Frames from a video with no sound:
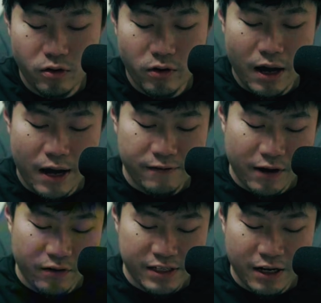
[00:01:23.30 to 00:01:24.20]
So yeah, I
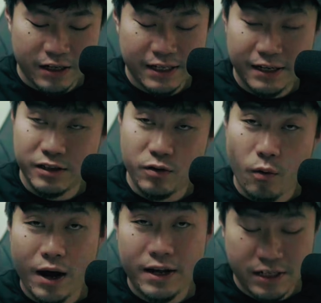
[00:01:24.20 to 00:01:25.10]
found this content is
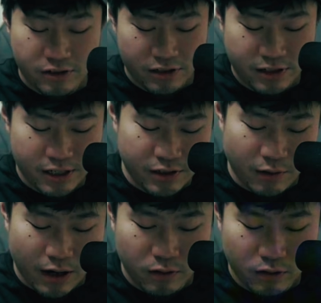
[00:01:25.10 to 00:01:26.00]
quite interesting, so
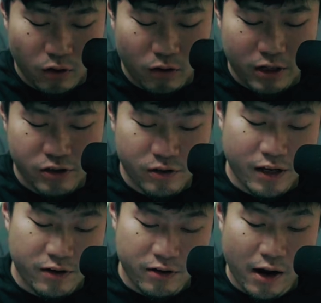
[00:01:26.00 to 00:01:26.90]
I would look into
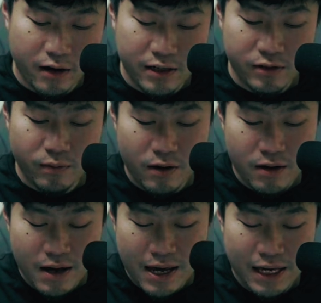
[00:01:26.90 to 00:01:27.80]
the creator as well.
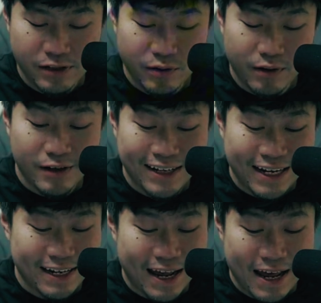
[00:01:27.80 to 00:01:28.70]
He has
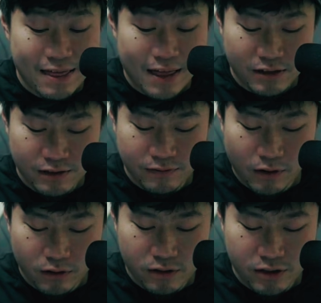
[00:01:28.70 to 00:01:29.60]
298,000
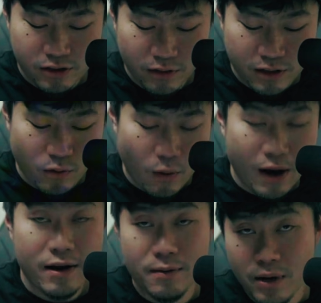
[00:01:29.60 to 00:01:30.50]
followers, so it's
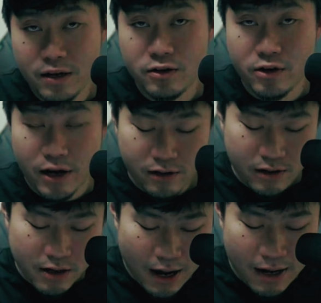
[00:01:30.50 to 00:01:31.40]
quite a big creator.
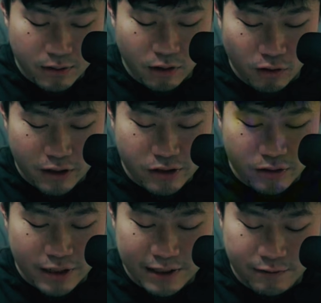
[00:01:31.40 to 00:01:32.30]
I would look
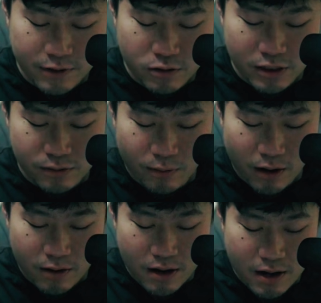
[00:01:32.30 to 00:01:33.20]
into his views as
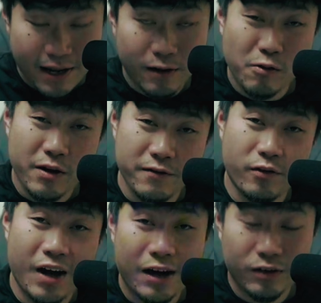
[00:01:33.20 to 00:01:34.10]
well and looking
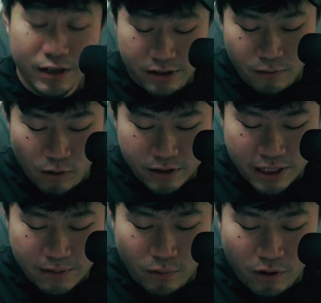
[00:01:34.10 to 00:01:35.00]
for outlier. For
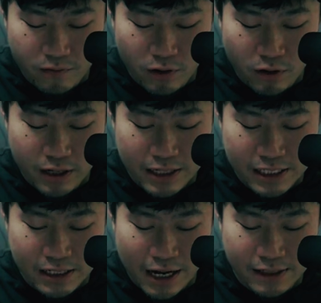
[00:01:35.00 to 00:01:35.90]
example, if you look at
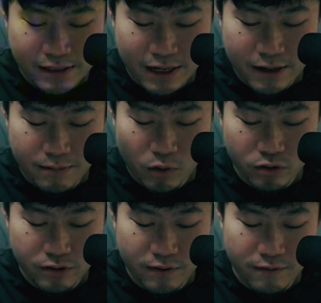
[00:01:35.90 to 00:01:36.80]
his content,
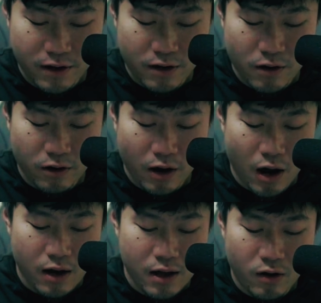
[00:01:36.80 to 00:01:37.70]
most of the video
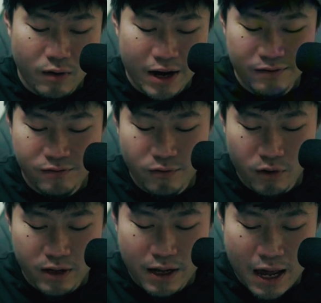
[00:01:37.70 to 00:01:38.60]
got around
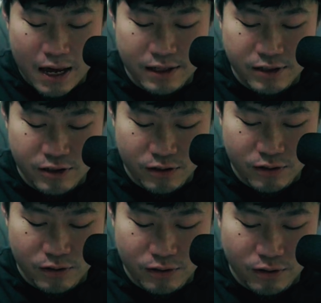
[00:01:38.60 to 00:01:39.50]
40k
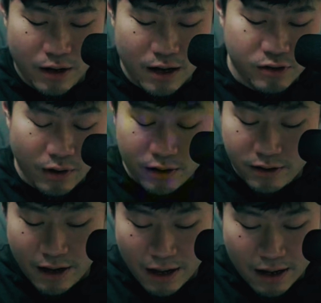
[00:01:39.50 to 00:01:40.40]
to
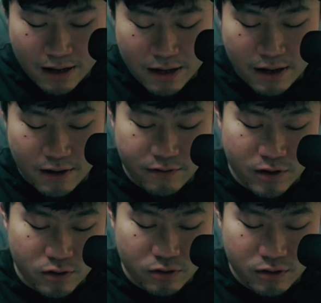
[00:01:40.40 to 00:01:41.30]
200k
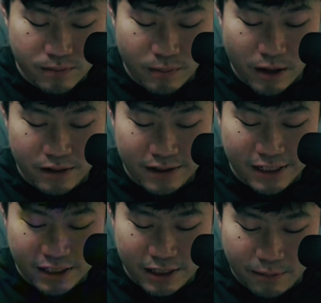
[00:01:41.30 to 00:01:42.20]
views, but
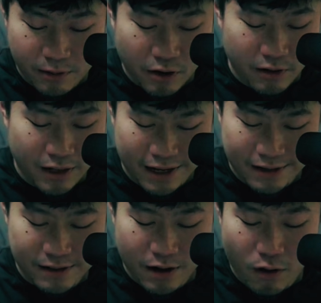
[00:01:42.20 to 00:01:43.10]
there's some got like
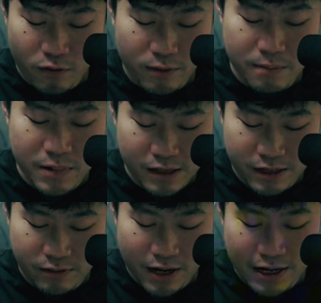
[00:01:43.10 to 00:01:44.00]
over a
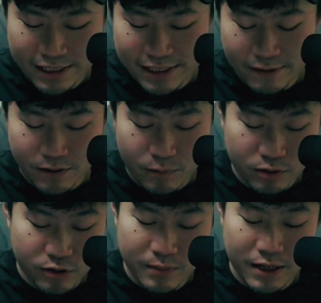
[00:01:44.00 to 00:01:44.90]
million, right? Like
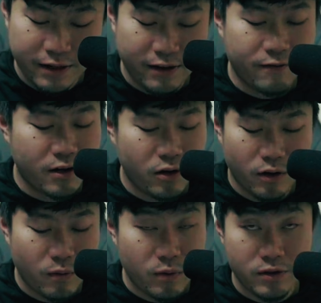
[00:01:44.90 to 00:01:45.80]
7.2 million, the video
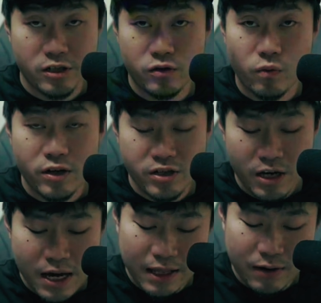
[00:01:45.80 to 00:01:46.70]
that we just watched.
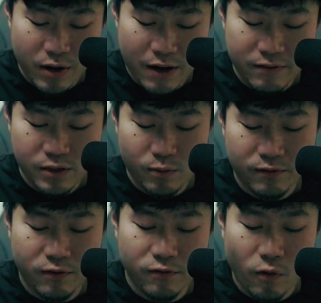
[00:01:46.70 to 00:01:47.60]
And then we have this
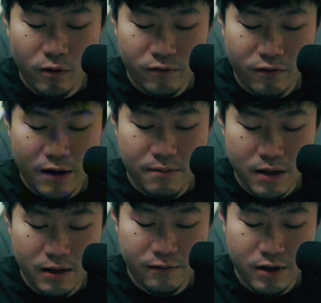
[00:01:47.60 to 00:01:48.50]
one for 4.5
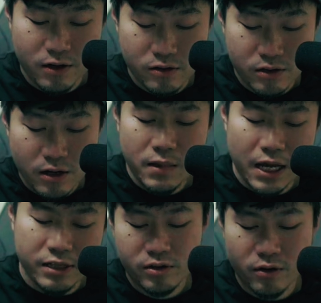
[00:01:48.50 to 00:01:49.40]
million views.
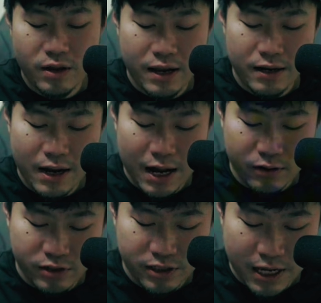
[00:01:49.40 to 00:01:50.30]
Yes, so then I
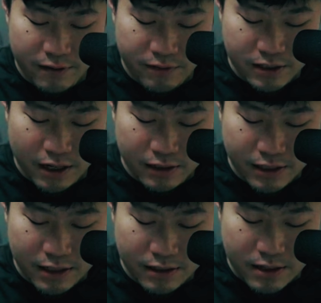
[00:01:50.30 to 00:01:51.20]
would save his
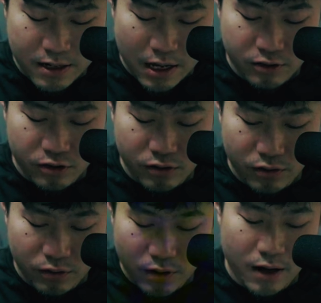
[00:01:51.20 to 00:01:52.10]
content
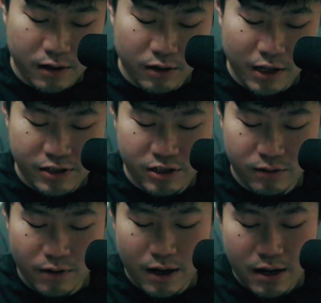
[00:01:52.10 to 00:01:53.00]
into a
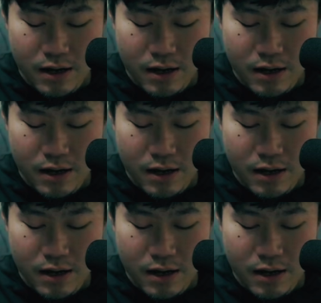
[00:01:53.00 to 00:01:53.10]
collection, right?